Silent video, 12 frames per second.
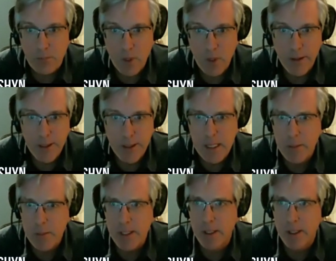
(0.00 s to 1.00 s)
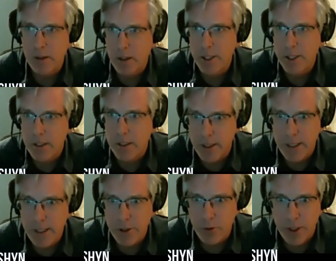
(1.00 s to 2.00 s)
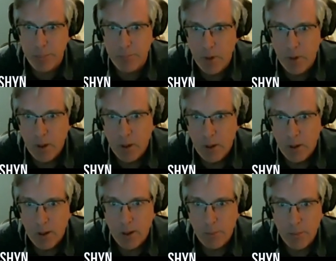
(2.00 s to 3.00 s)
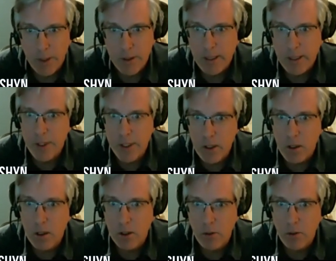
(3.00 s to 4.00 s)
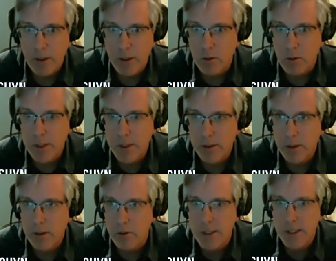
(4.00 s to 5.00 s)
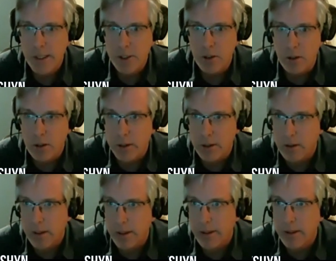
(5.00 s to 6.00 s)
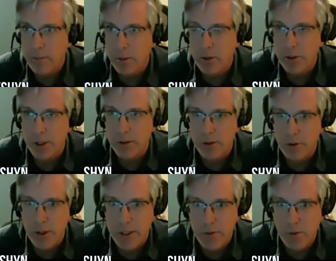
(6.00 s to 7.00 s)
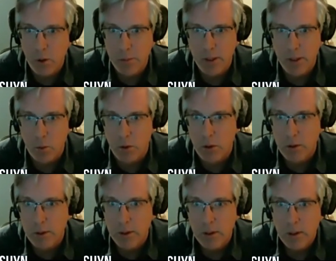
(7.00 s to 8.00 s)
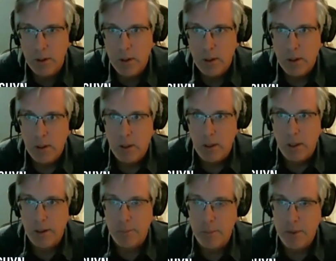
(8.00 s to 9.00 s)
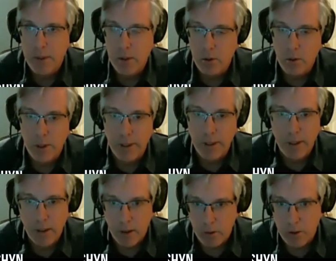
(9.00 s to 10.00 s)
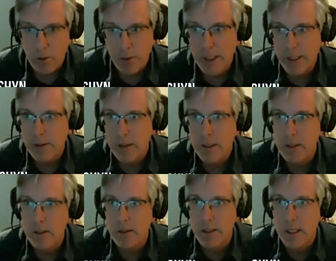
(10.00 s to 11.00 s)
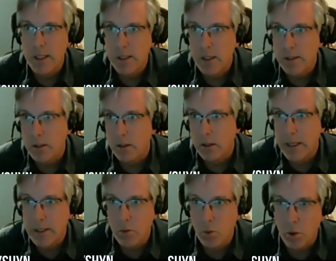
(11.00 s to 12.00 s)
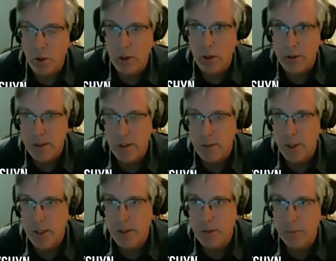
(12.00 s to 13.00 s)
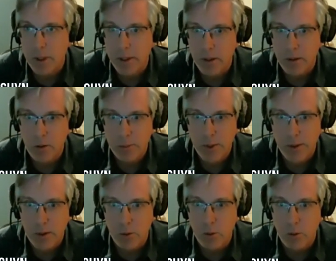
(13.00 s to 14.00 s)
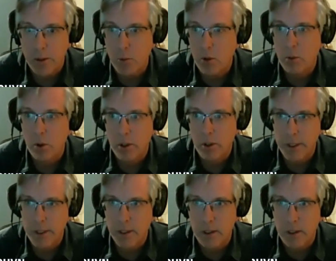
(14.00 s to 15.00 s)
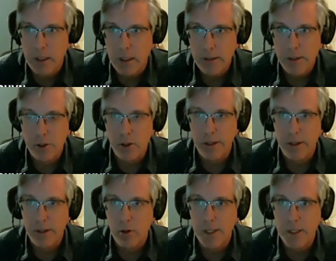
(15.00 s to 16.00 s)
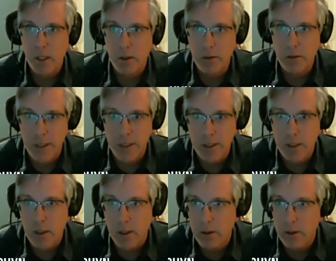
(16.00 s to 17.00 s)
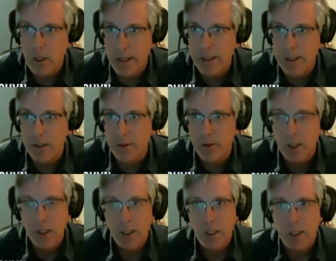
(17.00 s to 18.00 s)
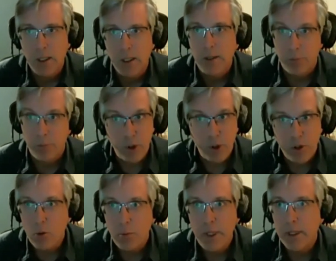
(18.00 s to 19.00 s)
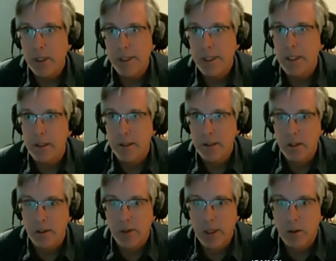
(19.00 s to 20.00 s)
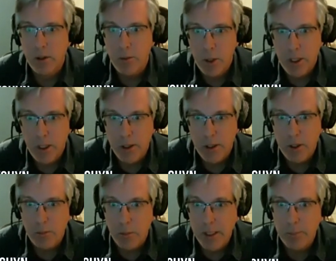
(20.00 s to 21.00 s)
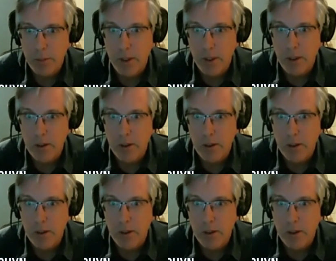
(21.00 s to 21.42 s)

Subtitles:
And as Sam said, not just to daydream, but to have these concrete hopes. I think they're essential in any project of transforming the world. So I don't think this essay is the last word on the subject, but I hope that there will be more work done to try to trace out these other kinds of utopian ideas of how communication might be,